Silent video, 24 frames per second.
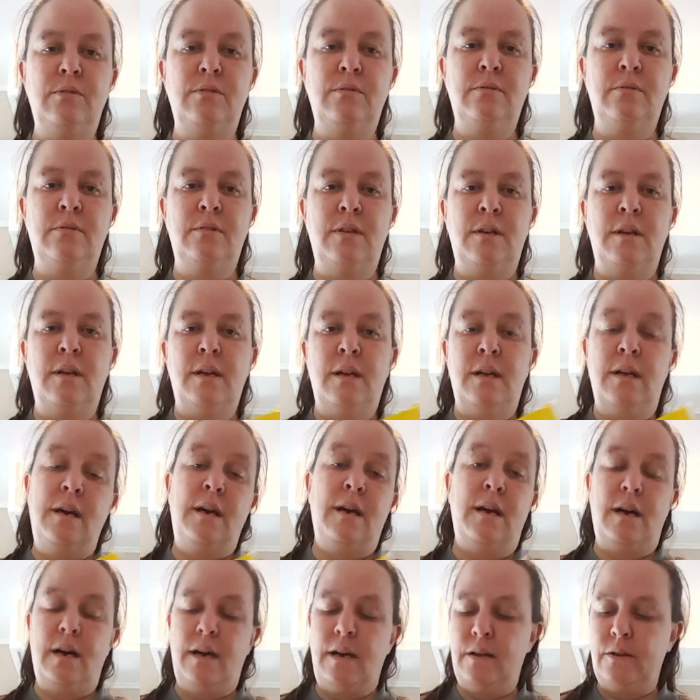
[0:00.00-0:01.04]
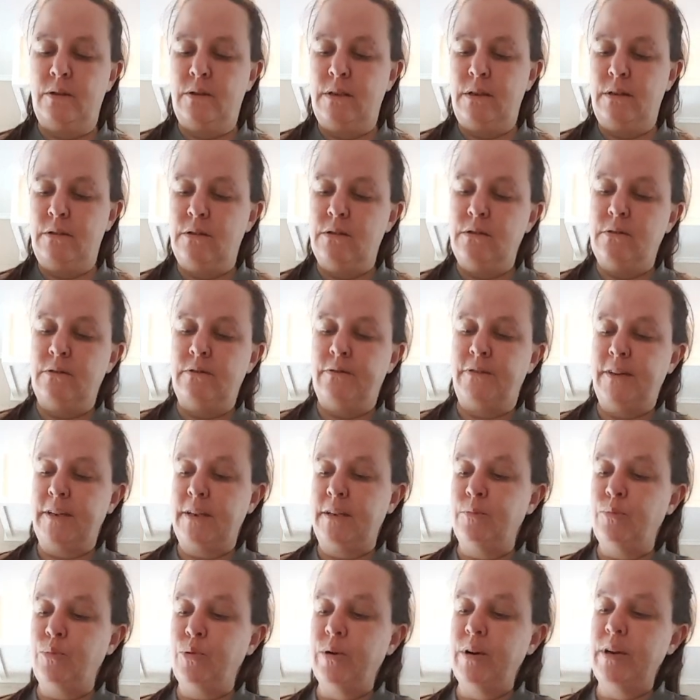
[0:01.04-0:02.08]
I don't even know if I
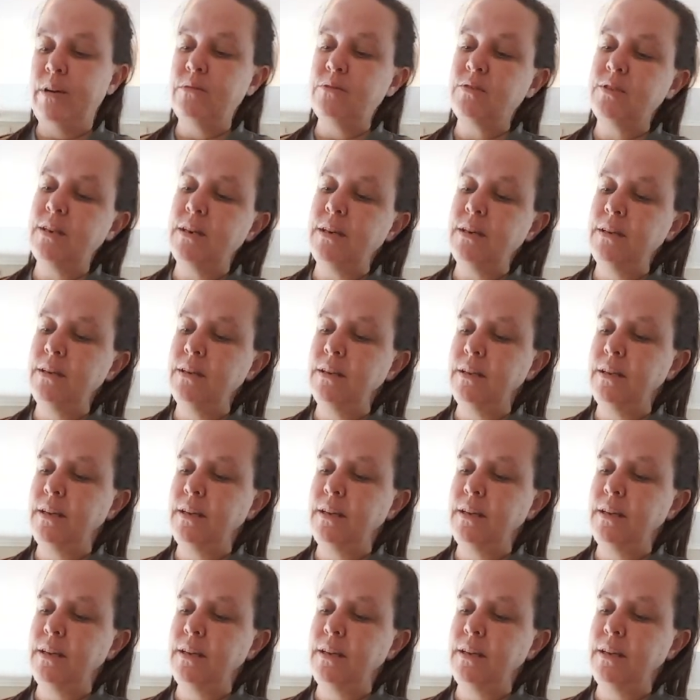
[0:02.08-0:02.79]
can pronounce that.